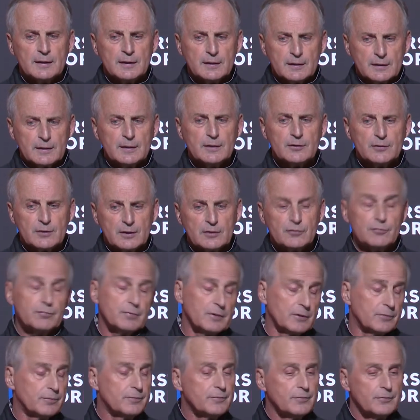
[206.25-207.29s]
is, is,
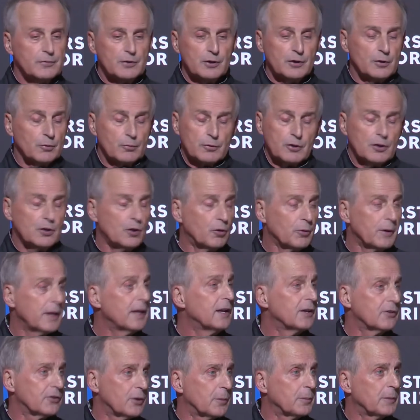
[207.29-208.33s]
is, you don't you don't get
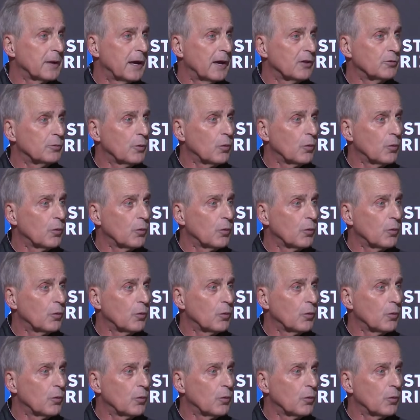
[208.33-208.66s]
it sometimes.